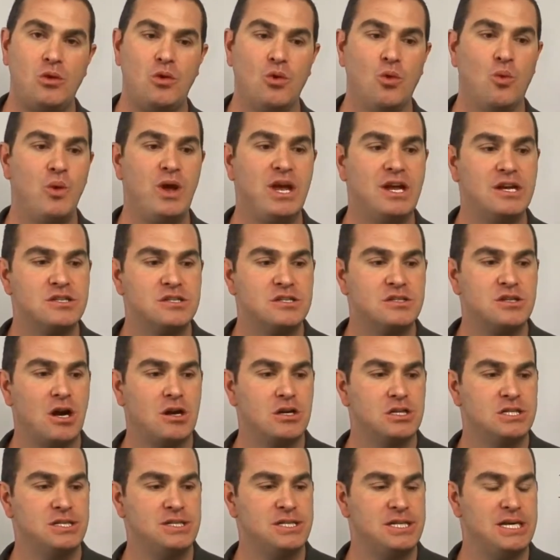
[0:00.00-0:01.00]
we can
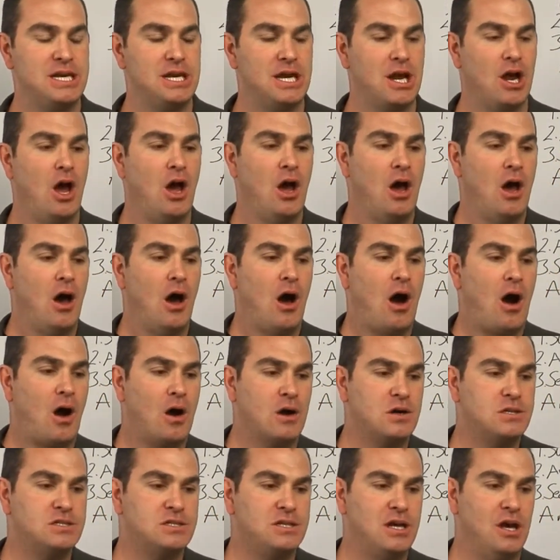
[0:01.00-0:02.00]
start seeing
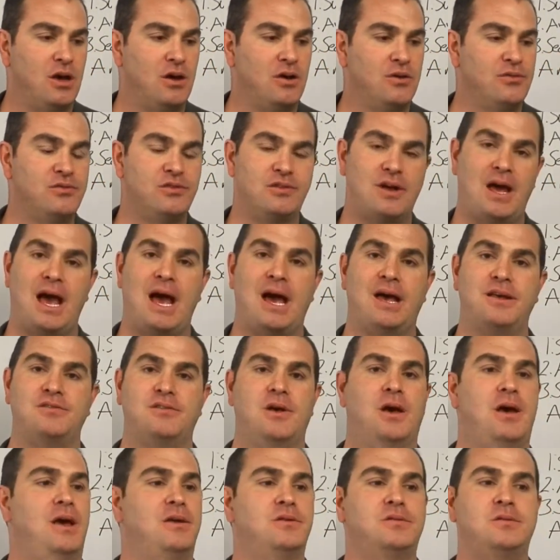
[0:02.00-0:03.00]
ourselves
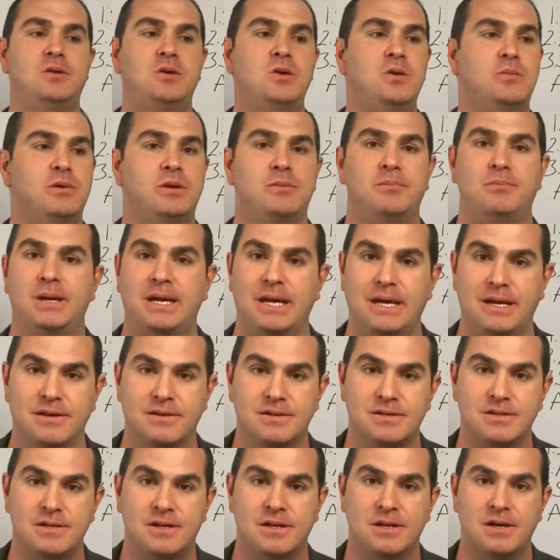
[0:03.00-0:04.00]
as human
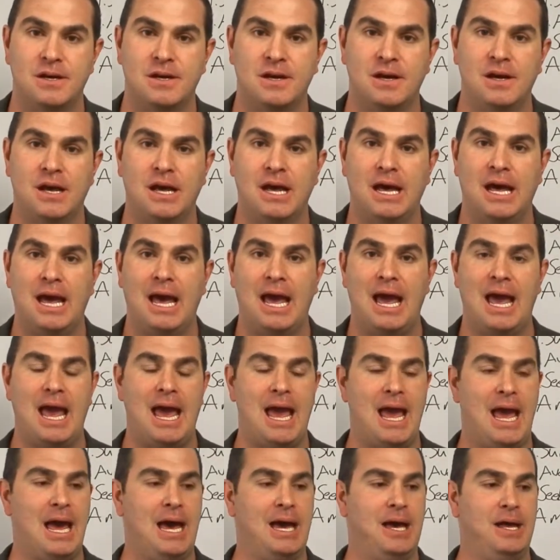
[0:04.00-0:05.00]
beings
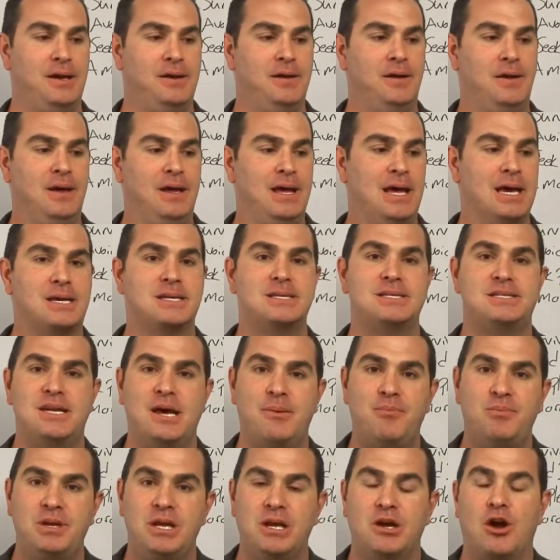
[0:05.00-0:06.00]
and
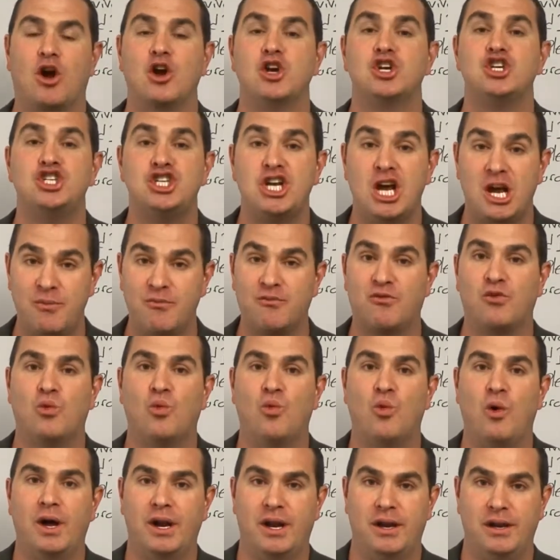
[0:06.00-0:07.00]
accepting our shame for
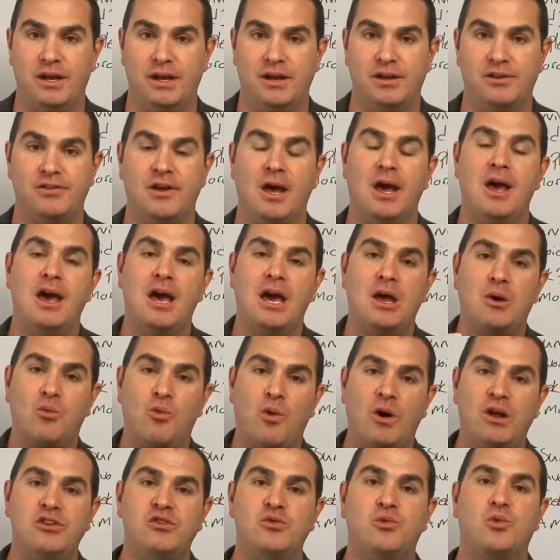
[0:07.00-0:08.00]
what it is.
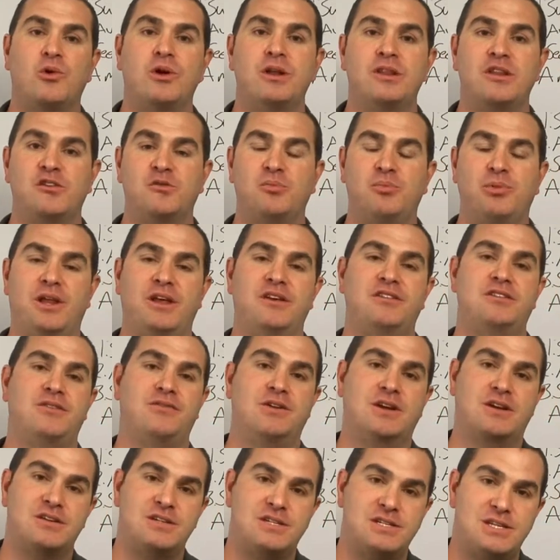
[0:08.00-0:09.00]
And once we're in this place of
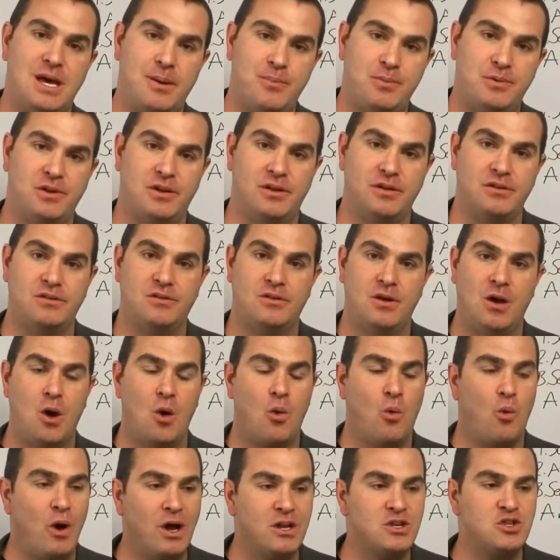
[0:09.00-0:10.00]
acceptance,
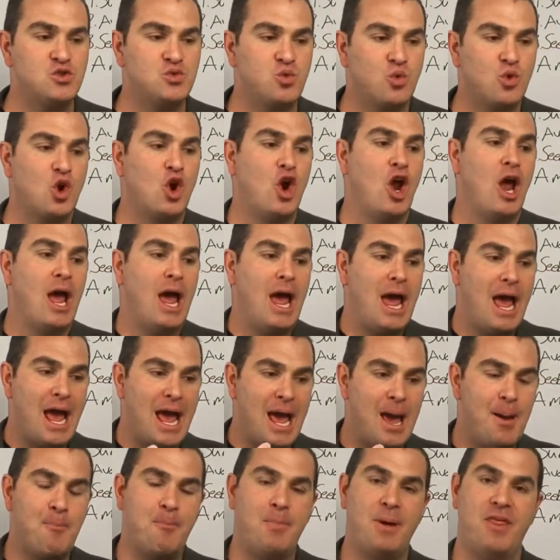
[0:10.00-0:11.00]
once we're
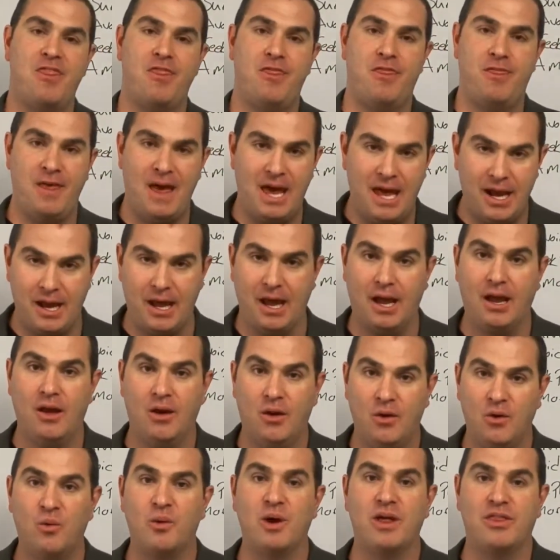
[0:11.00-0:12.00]
empathetic
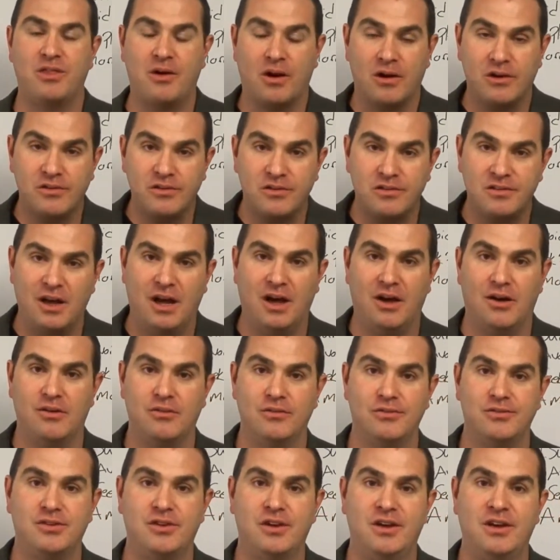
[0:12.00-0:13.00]
with
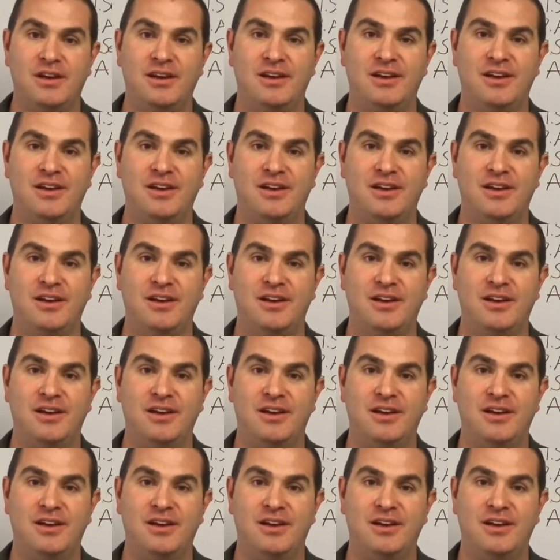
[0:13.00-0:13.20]
ourselves